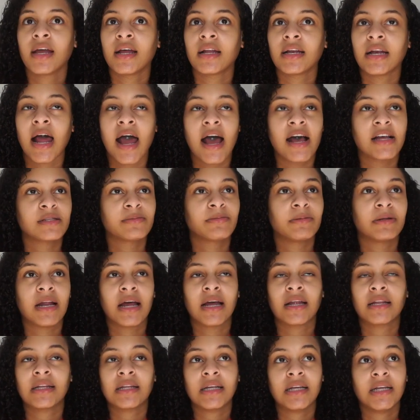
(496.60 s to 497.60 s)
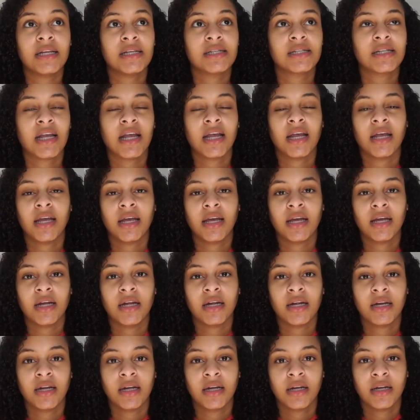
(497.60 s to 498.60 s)
last but not least,
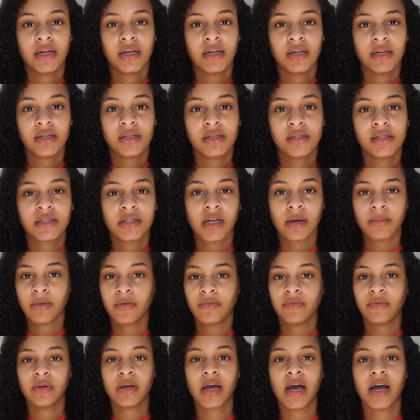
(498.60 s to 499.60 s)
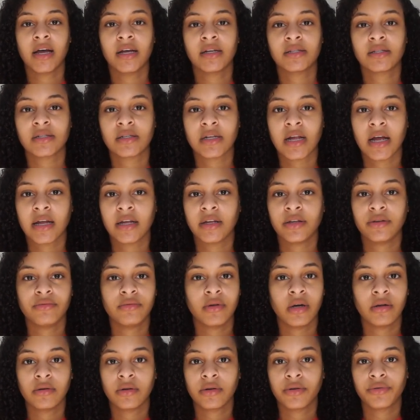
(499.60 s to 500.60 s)
and some of you guys are like, you
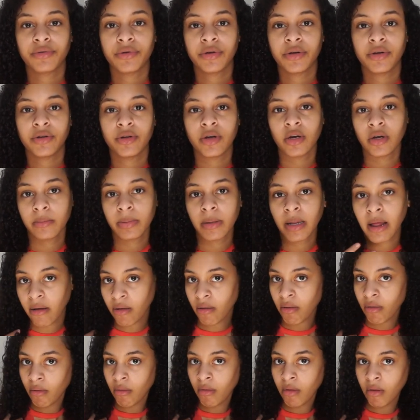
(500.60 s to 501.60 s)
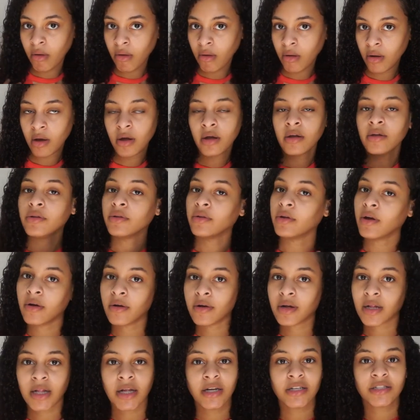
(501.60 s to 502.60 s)
don't agree, you're gonna be like, you know,
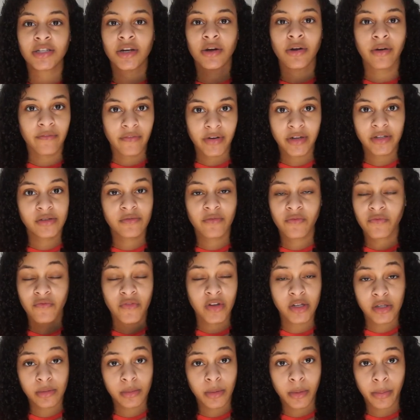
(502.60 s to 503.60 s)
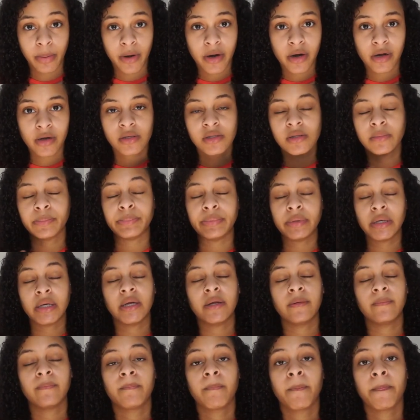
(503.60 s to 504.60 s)
clutch your invisible pearls,
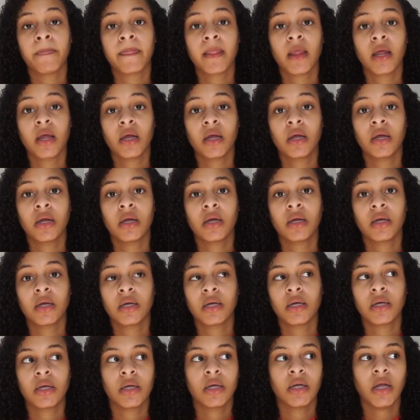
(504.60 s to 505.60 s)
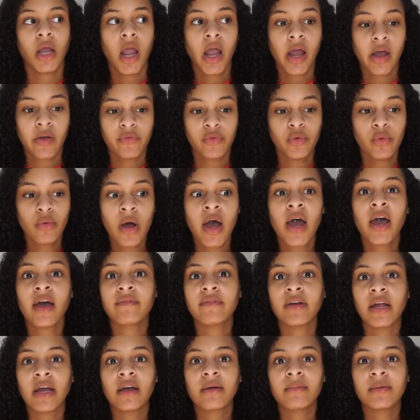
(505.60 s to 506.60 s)
but if you
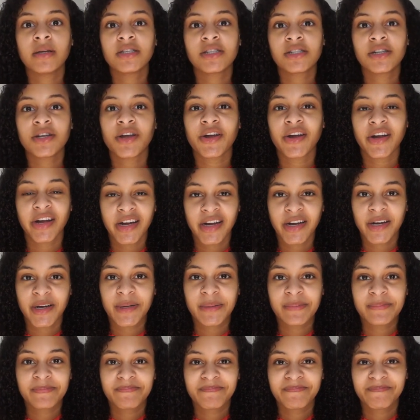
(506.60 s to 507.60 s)
have damage in your hair,